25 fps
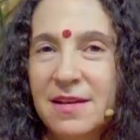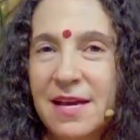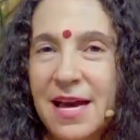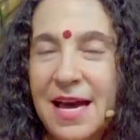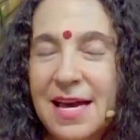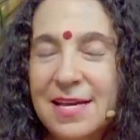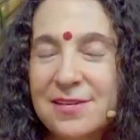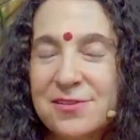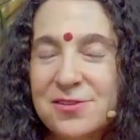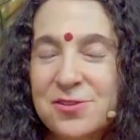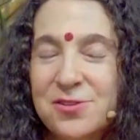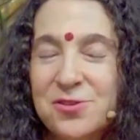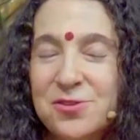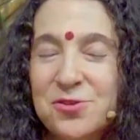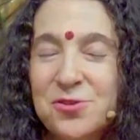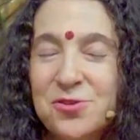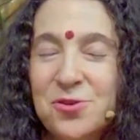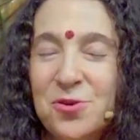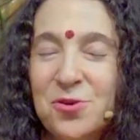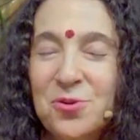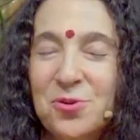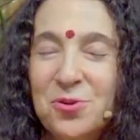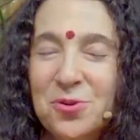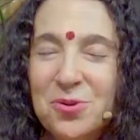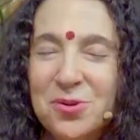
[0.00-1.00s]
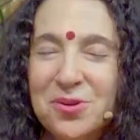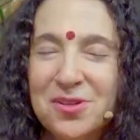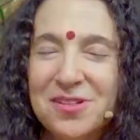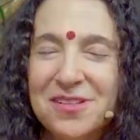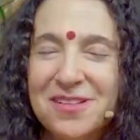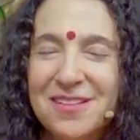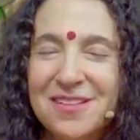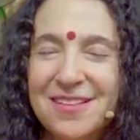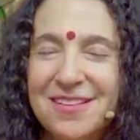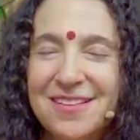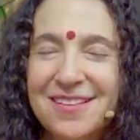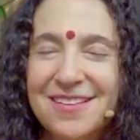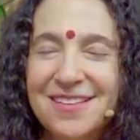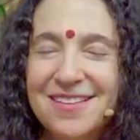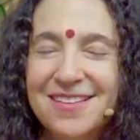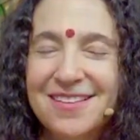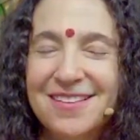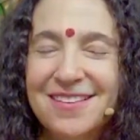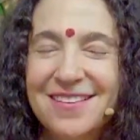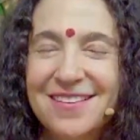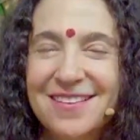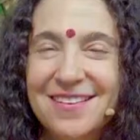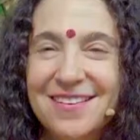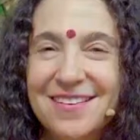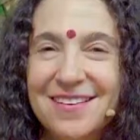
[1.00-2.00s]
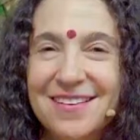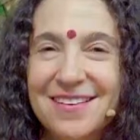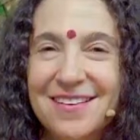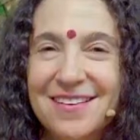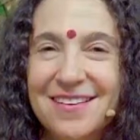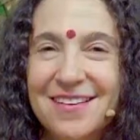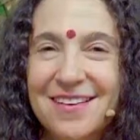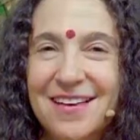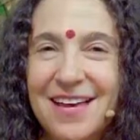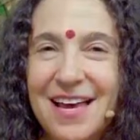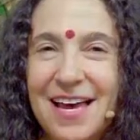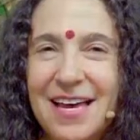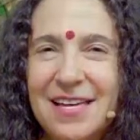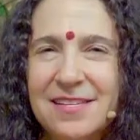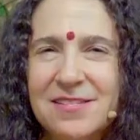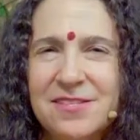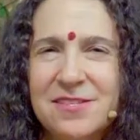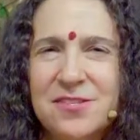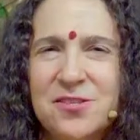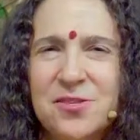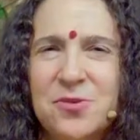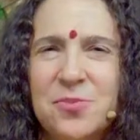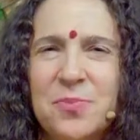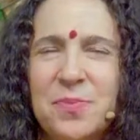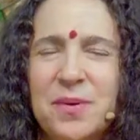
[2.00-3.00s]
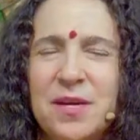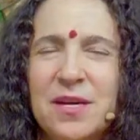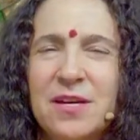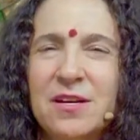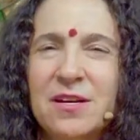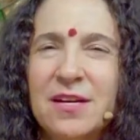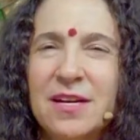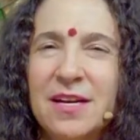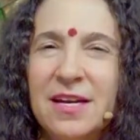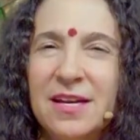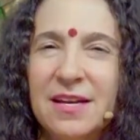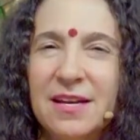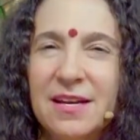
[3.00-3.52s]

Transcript: as soul, as spirit,